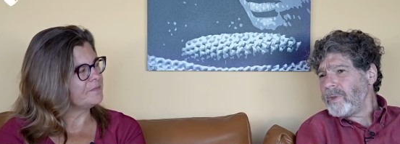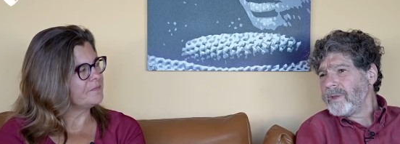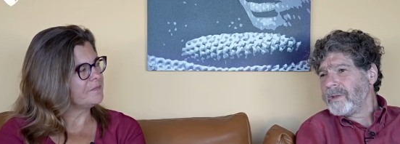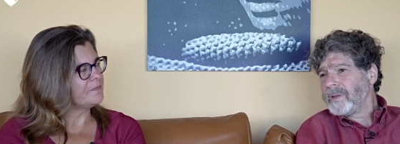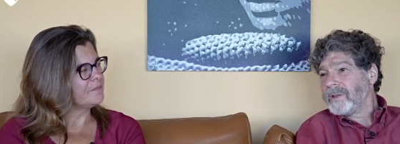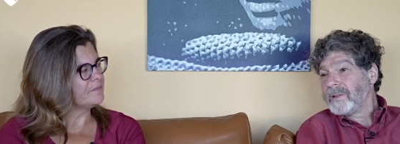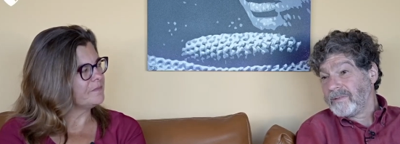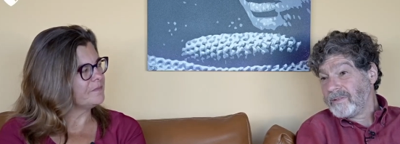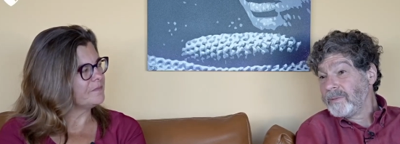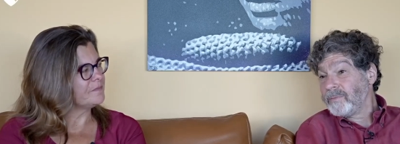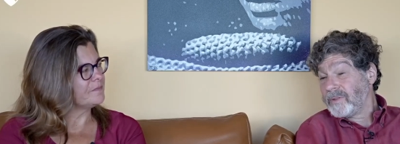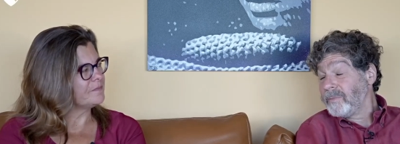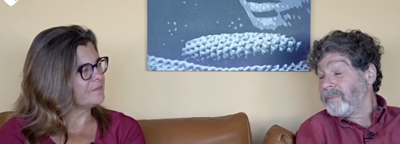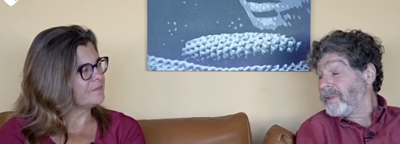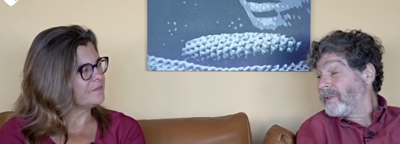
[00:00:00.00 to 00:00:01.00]
Speaker 1: it
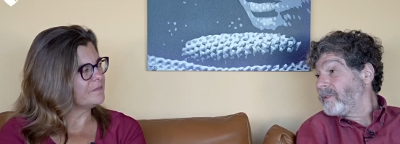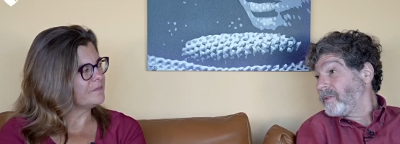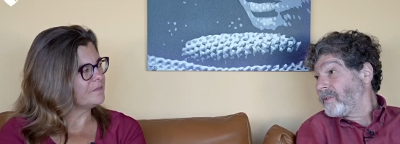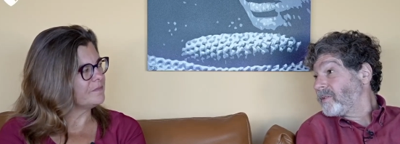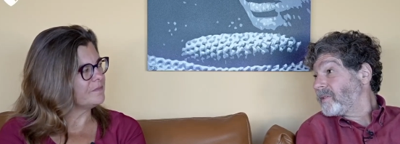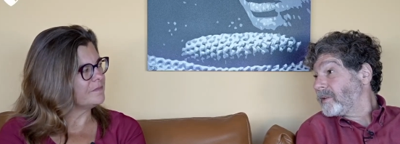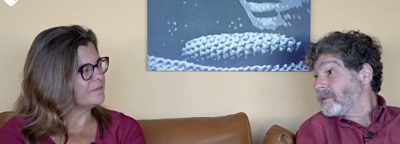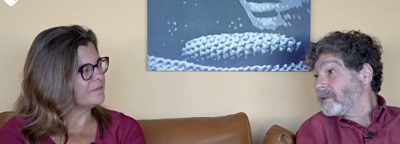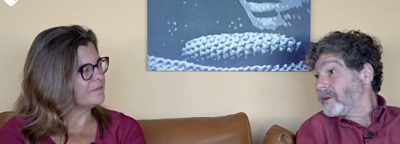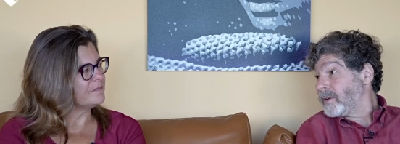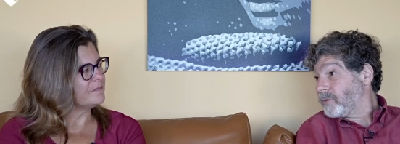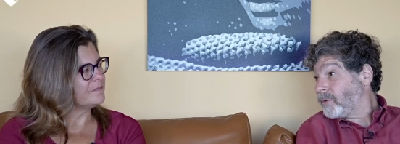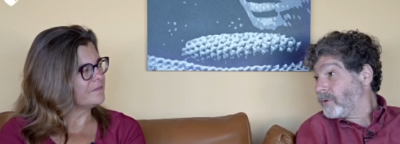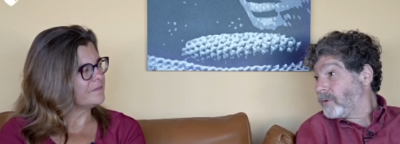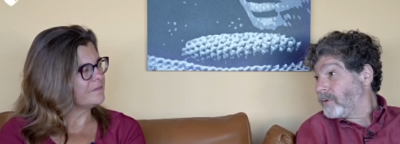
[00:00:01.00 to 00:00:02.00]
seems to me that this is clearly a
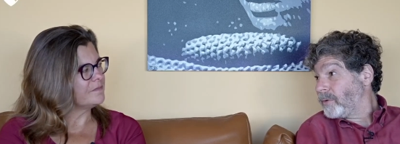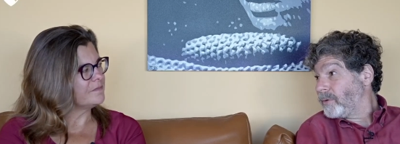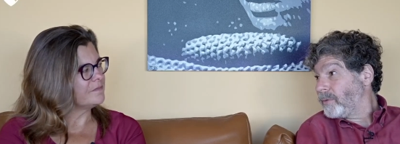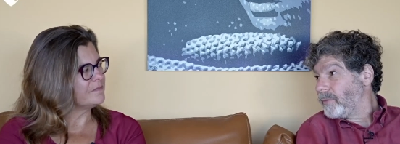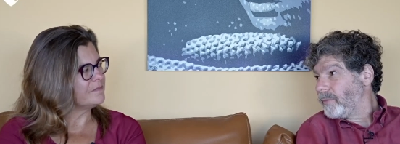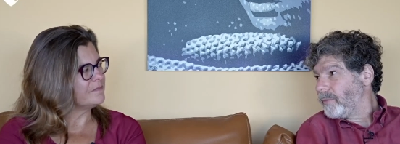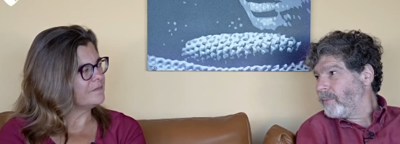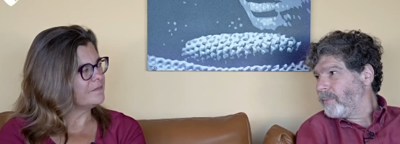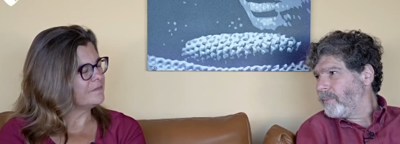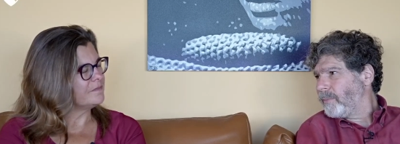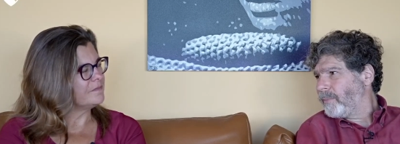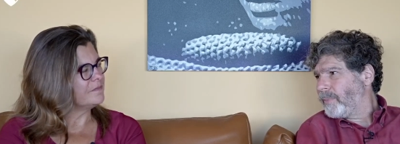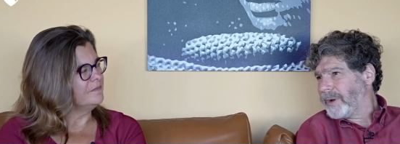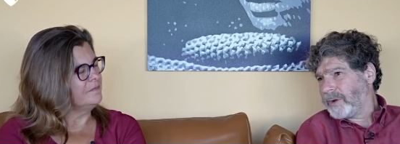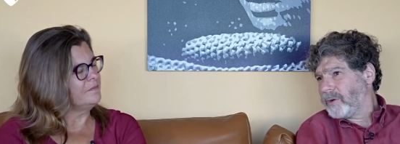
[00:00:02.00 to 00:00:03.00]
troll,
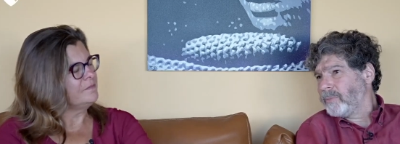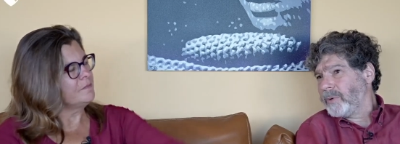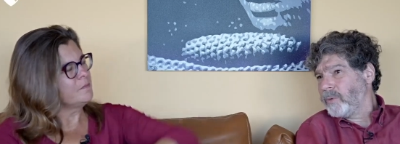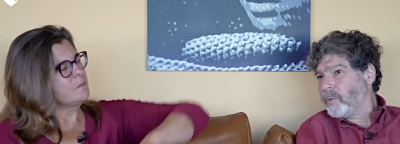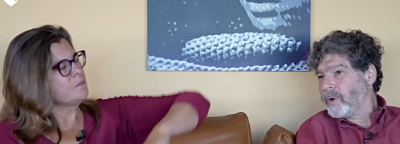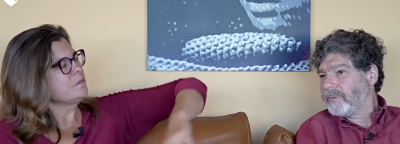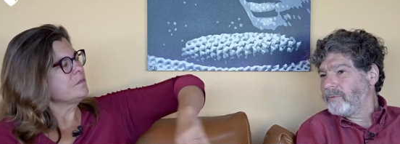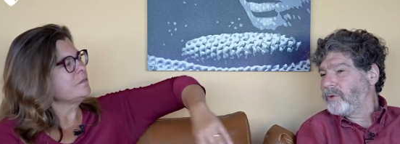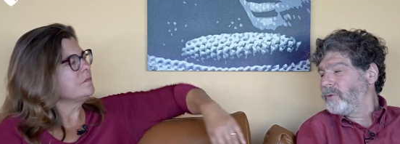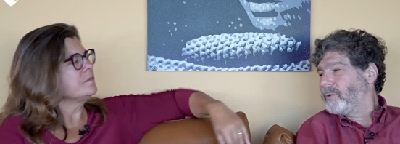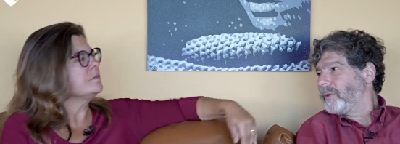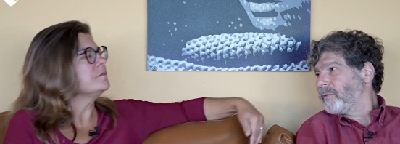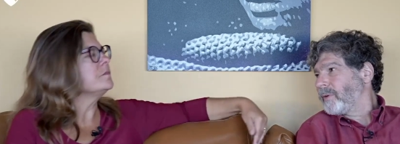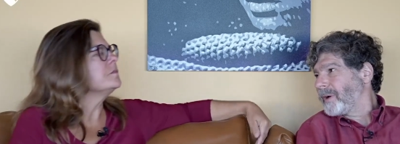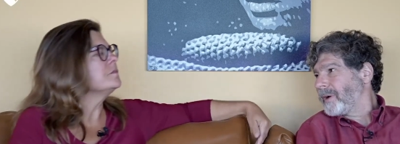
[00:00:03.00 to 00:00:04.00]
but it could be one of two different